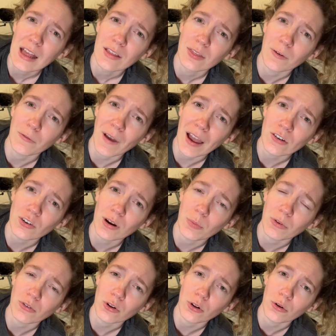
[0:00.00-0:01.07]
the factory
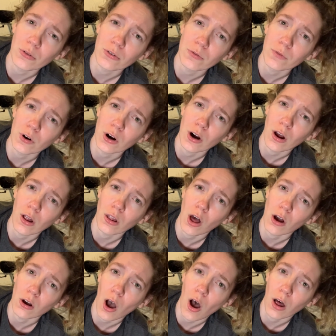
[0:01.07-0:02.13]
was closed for a
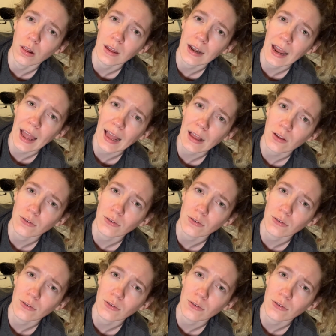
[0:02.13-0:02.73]
long holiday.